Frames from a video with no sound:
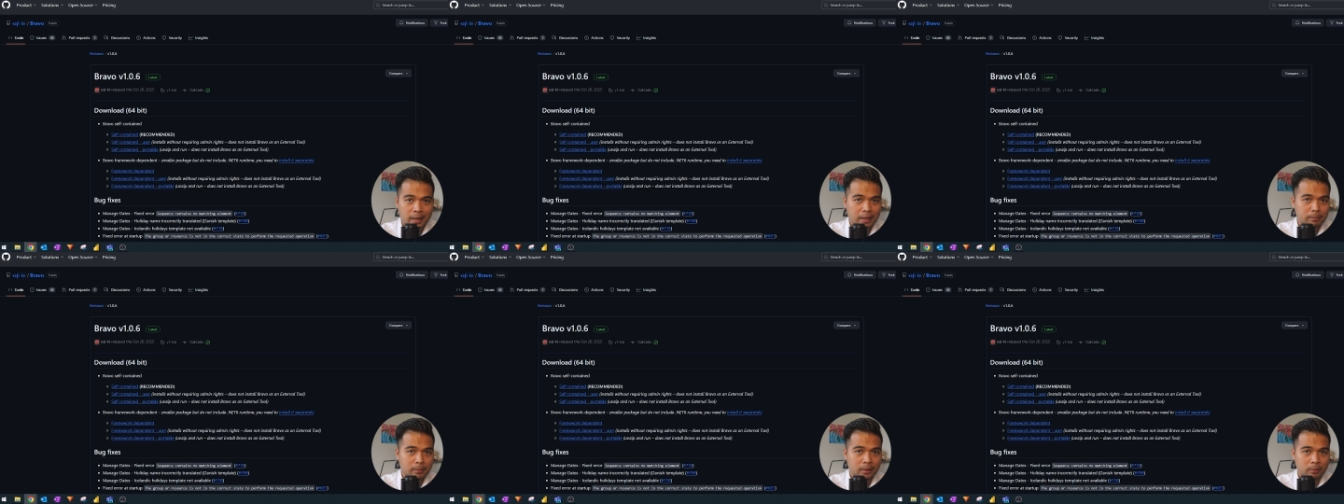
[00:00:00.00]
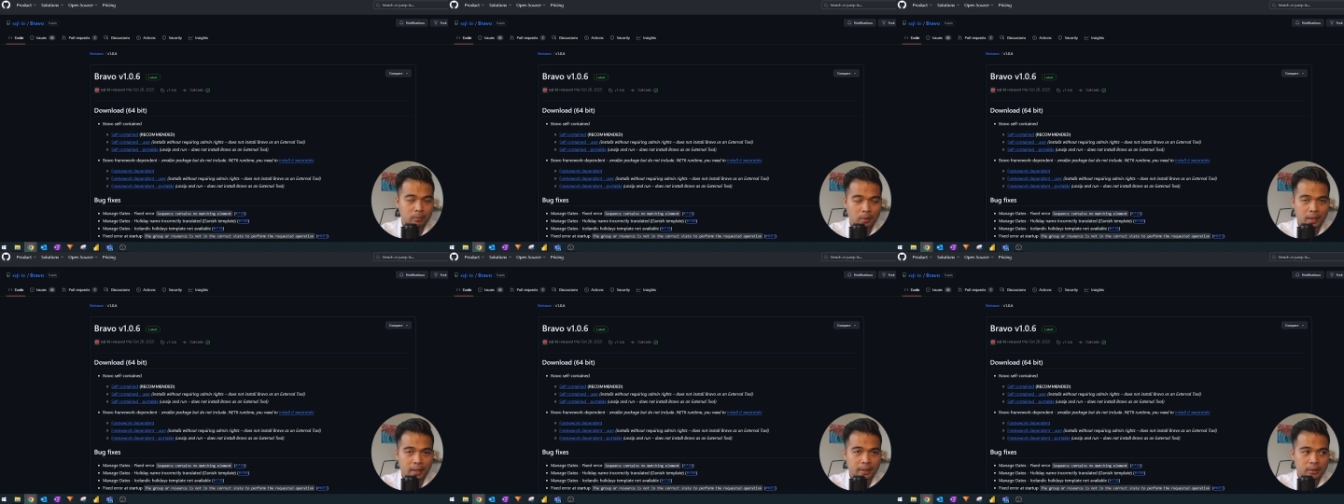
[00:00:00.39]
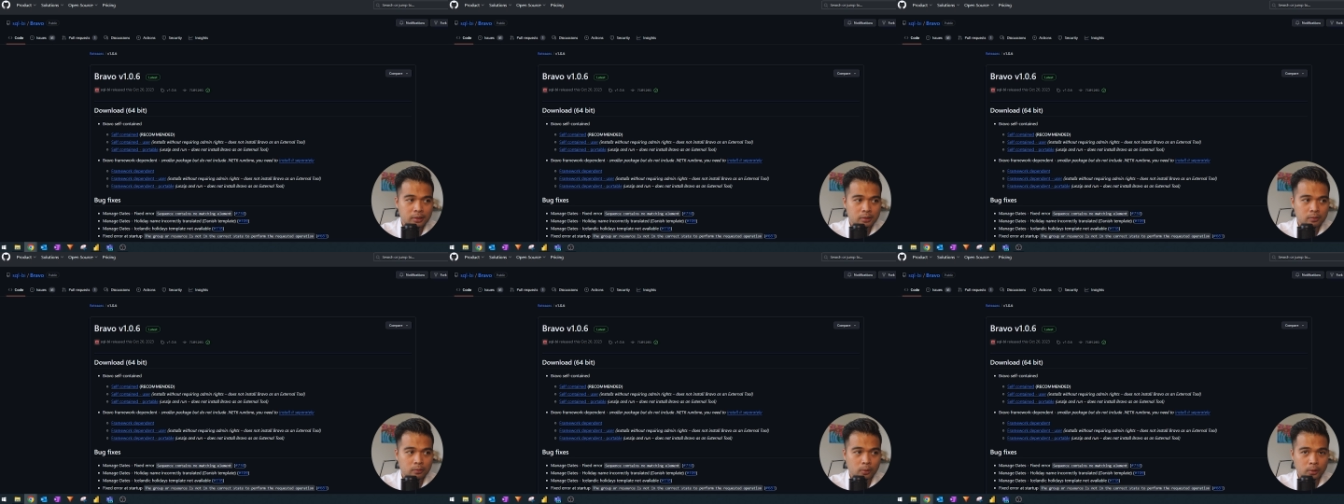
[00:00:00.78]
admin
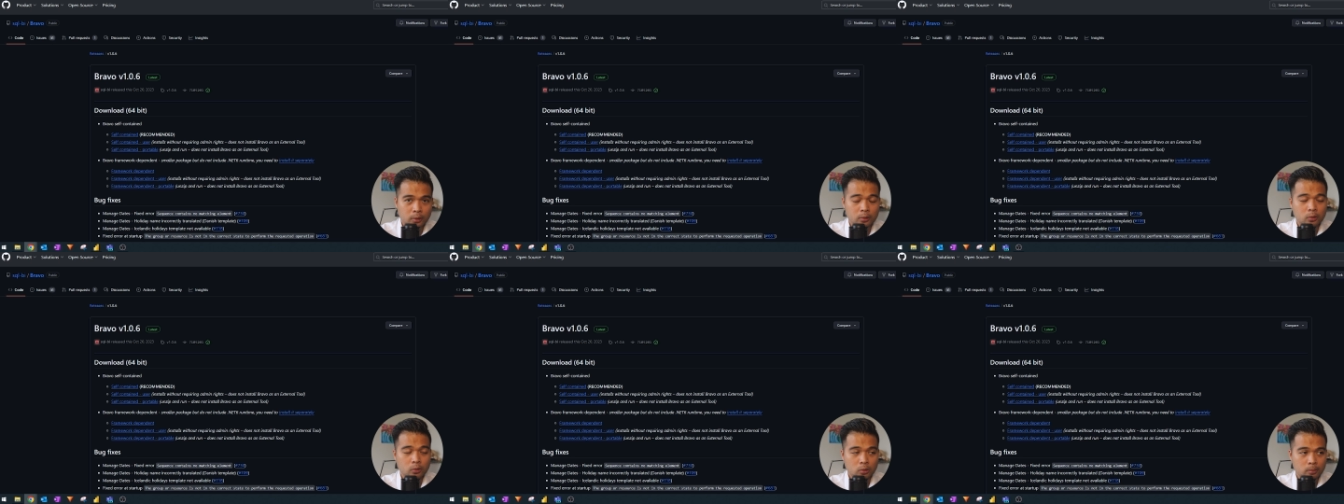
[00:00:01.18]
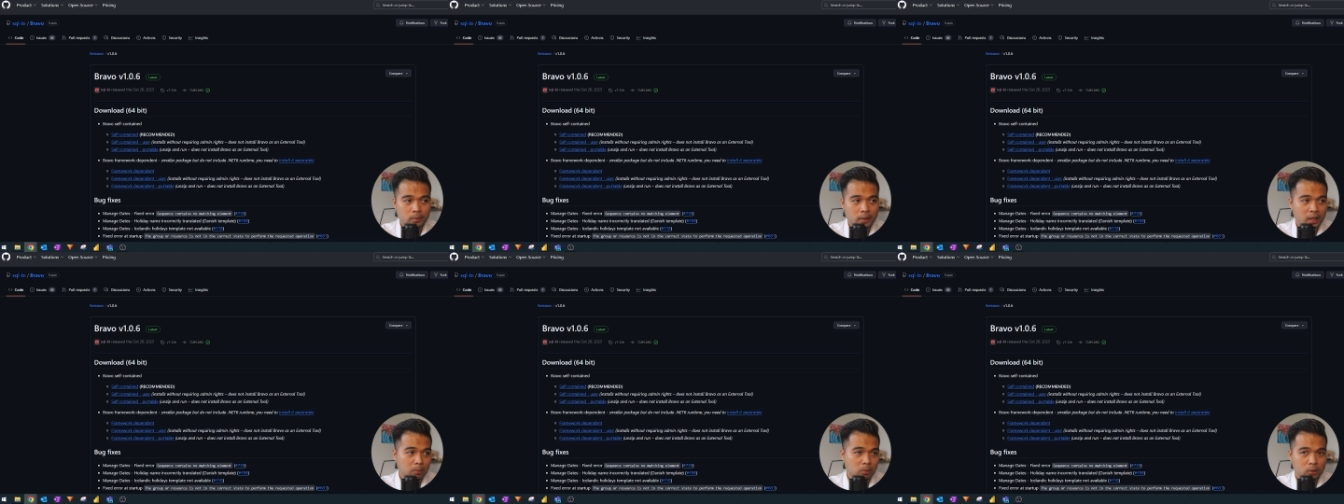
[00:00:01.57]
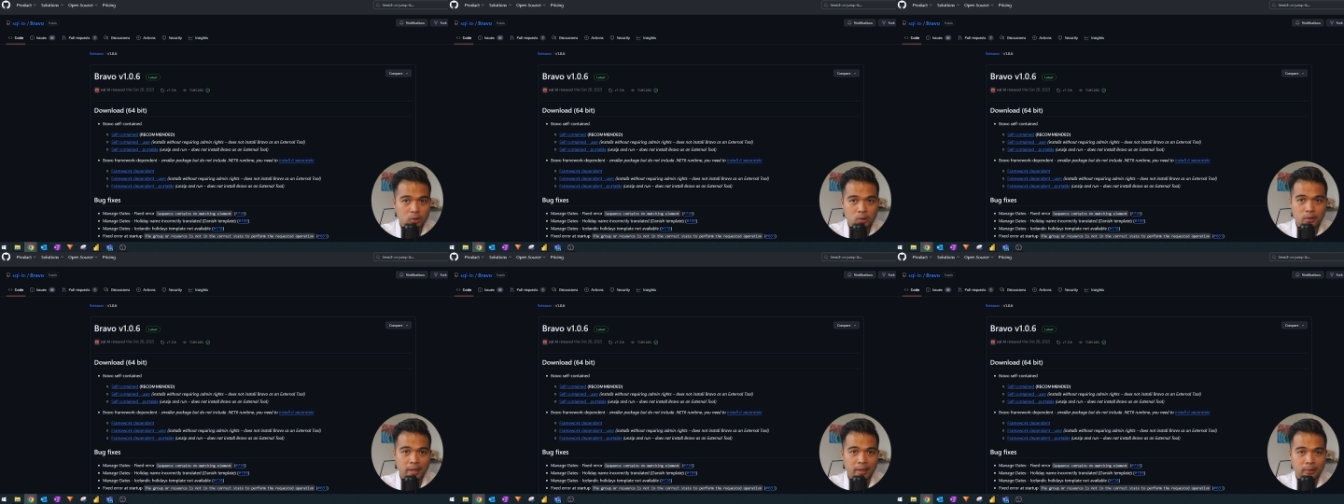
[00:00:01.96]
rights for you to be able
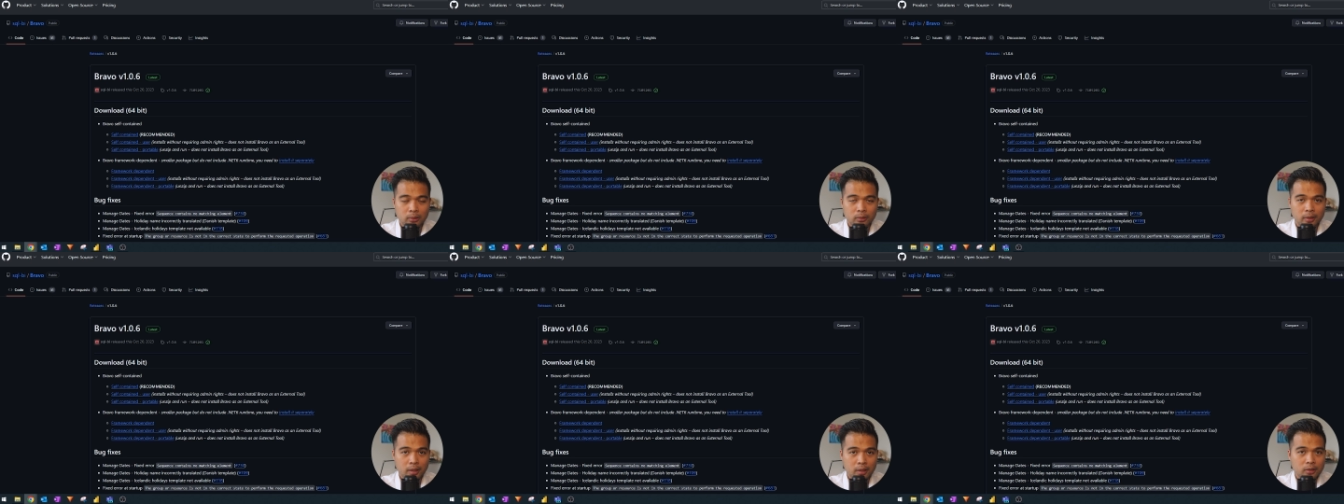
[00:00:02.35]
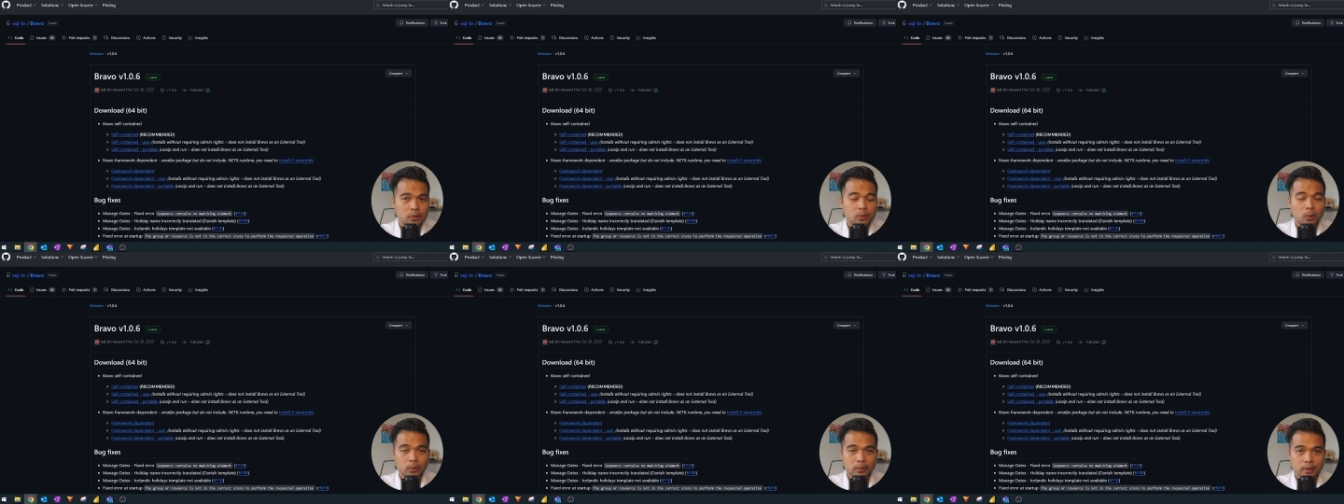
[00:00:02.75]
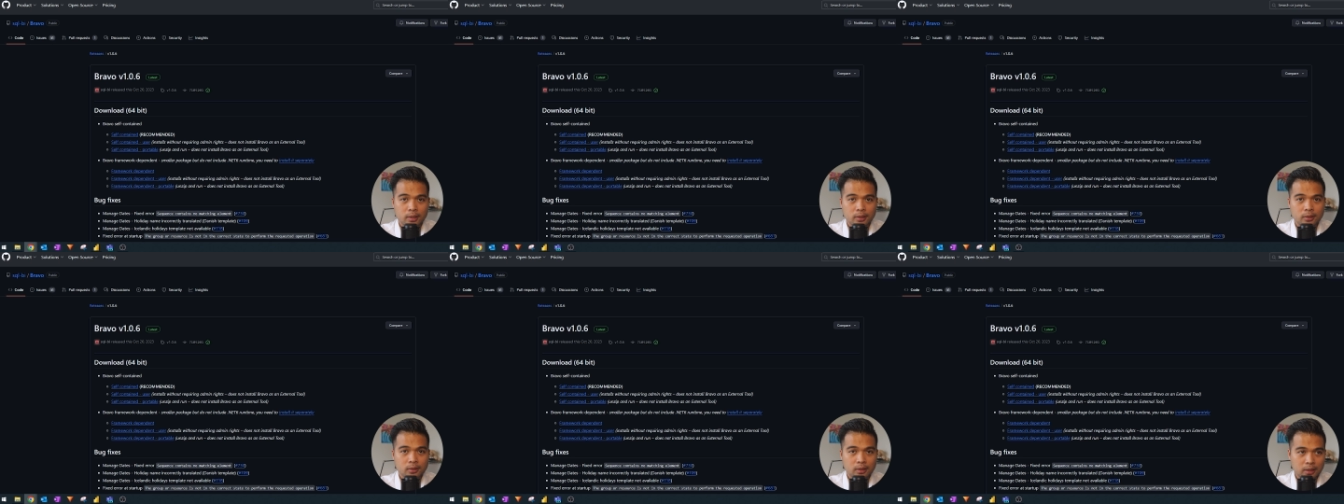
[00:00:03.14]
to download and install
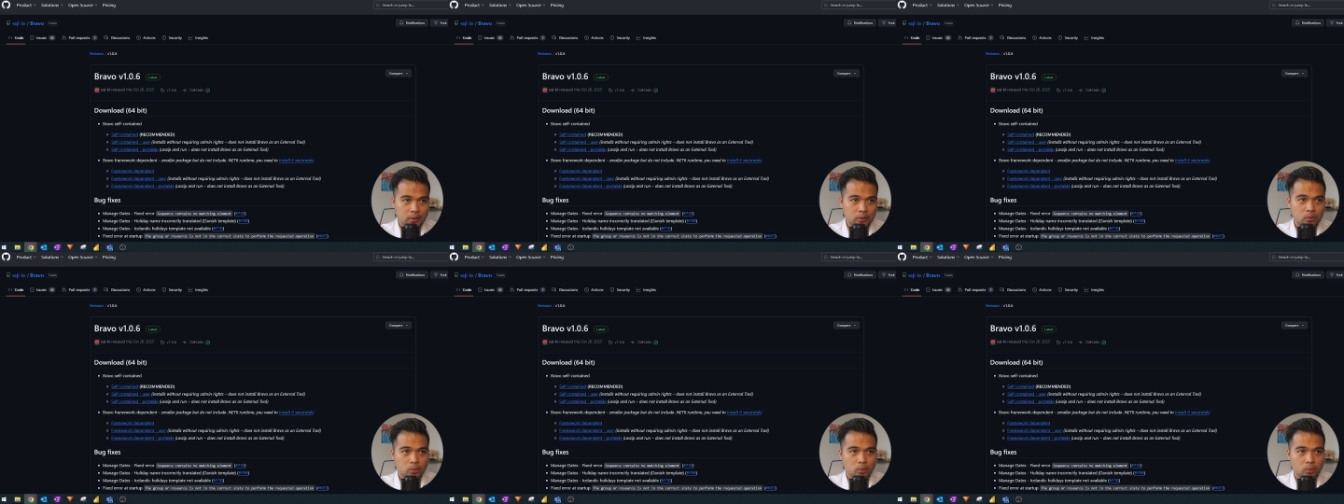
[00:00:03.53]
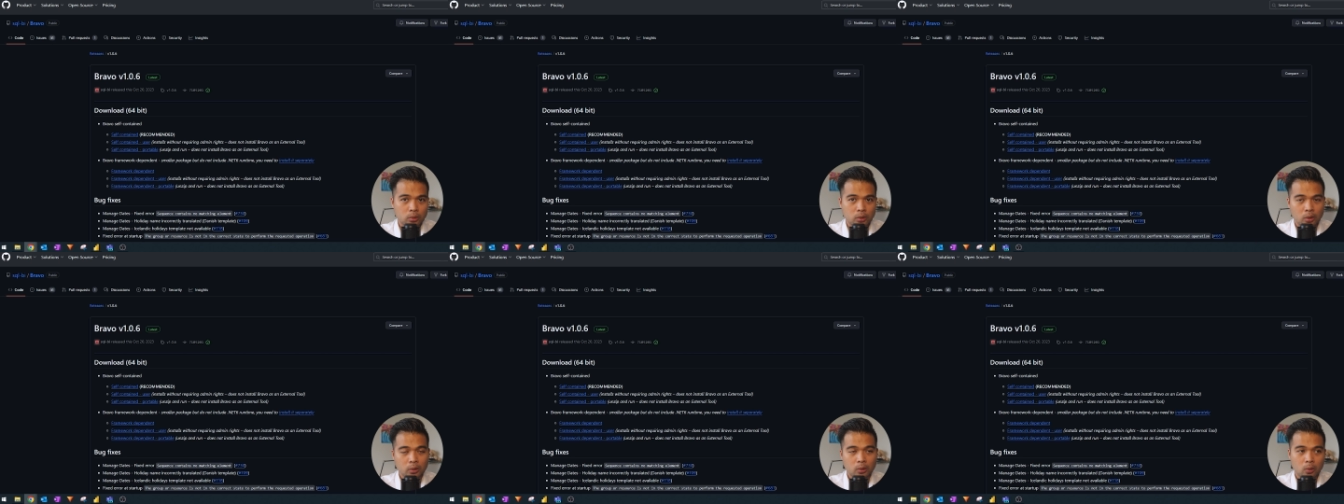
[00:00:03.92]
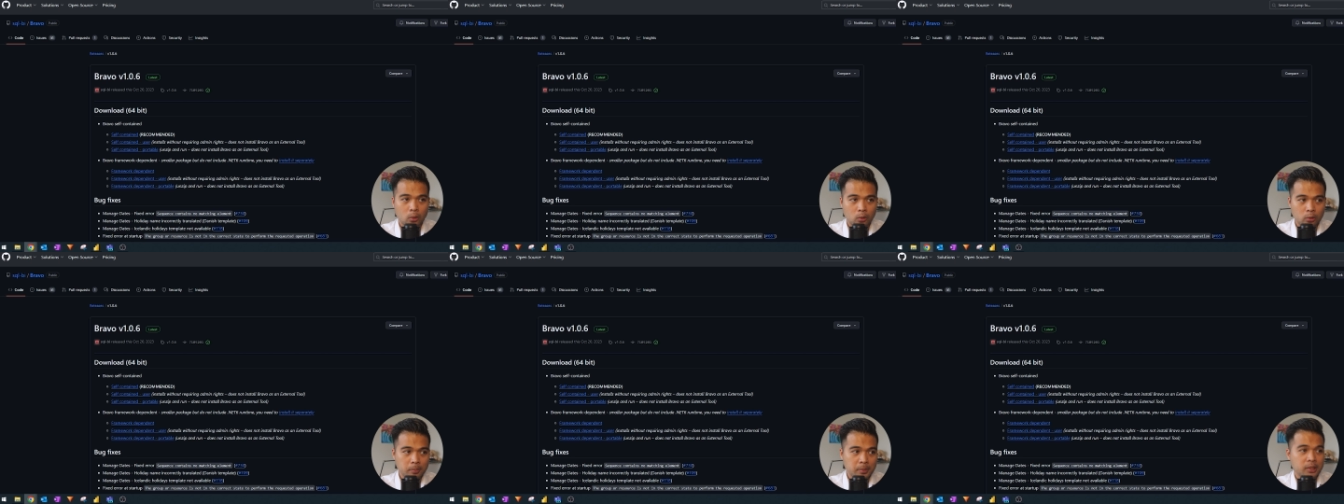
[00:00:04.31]
this into your
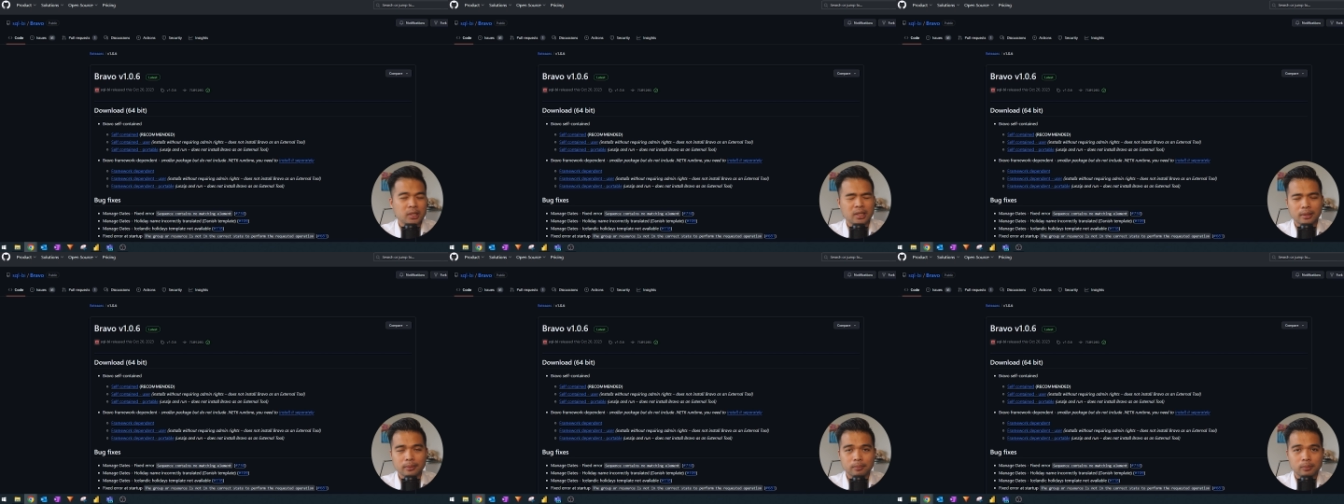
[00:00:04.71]
local machine.